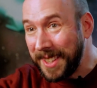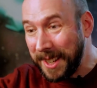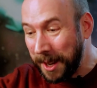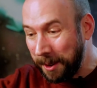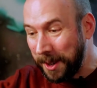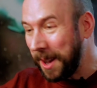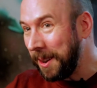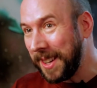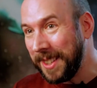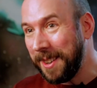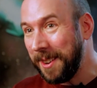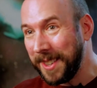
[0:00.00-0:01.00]

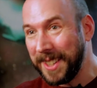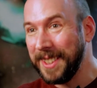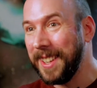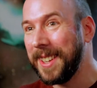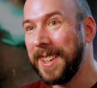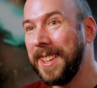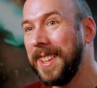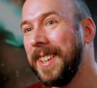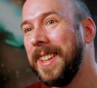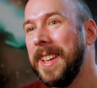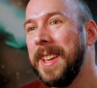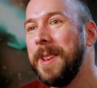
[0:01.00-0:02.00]
going along in like a
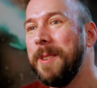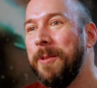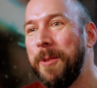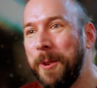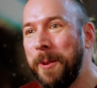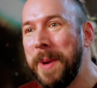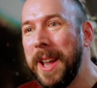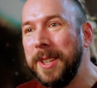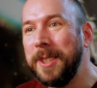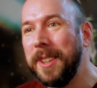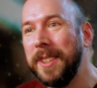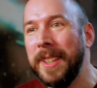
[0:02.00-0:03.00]

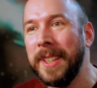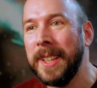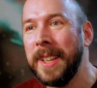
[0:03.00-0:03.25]
formation?